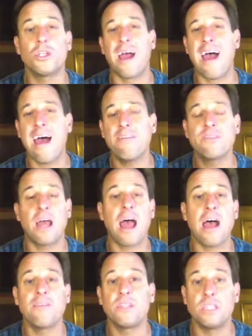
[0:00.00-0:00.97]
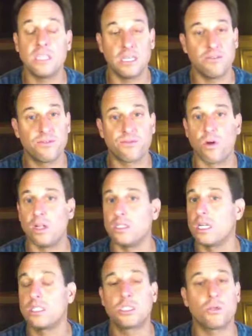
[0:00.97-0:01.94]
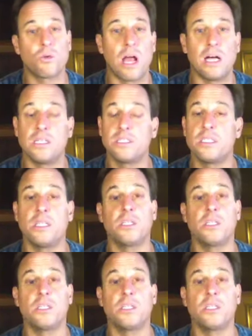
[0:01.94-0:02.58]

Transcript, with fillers: You have to have the gift, friends. That's the reality.